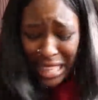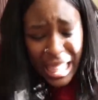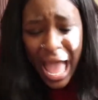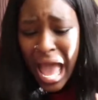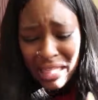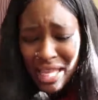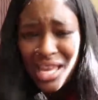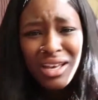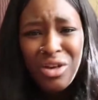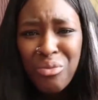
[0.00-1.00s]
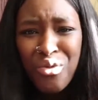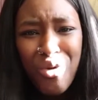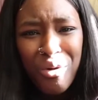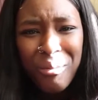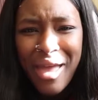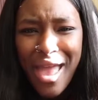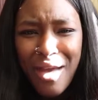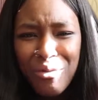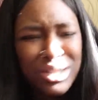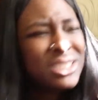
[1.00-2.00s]
Nah, look, come on,
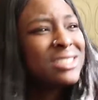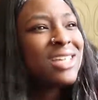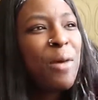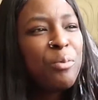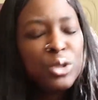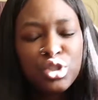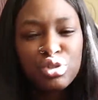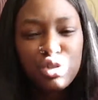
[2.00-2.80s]
man. What's up with you?